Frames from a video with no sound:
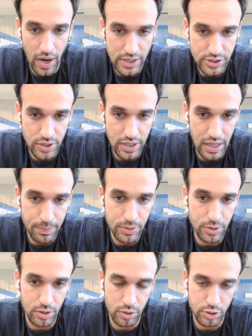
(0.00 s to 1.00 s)
where we're actually
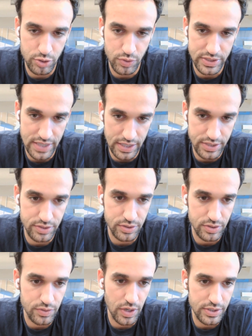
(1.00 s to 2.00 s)
helping to close
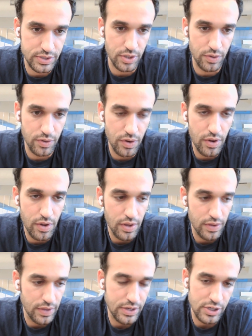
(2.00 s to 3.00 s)
transactions, right? So
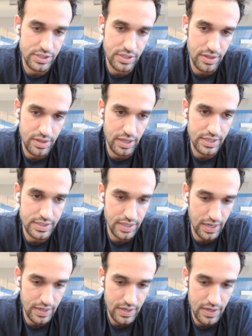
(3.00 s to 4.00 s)
the interesting thing
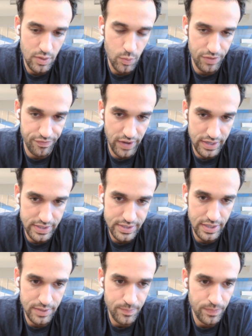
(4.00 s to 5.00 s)
is that with
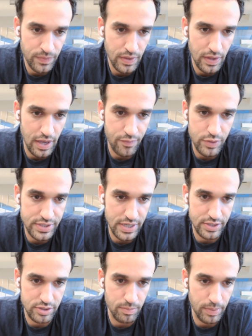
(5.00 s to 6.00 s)
financing, every
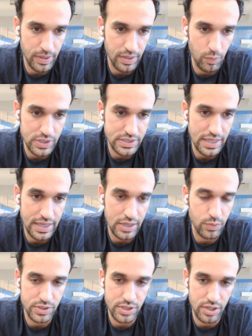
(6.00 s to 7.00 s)
SaaS company, once they
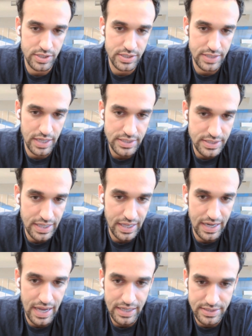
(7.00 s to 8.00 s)
get to a certain stage,
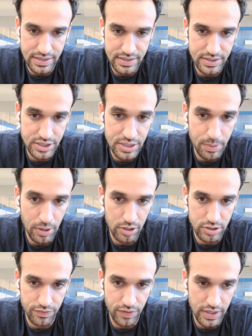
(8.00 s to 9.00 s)
they can access
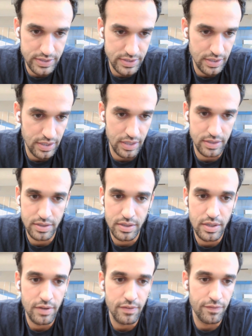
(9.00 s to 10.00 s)
cheaper cost of financing, like
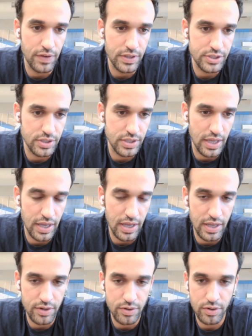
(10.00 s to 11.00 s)
venture
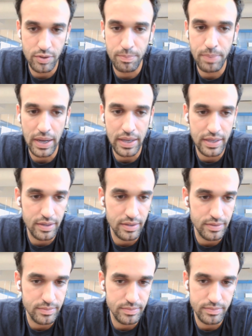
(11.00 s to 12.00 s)
debt or
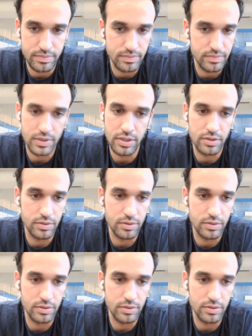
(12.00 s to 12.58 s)
banking,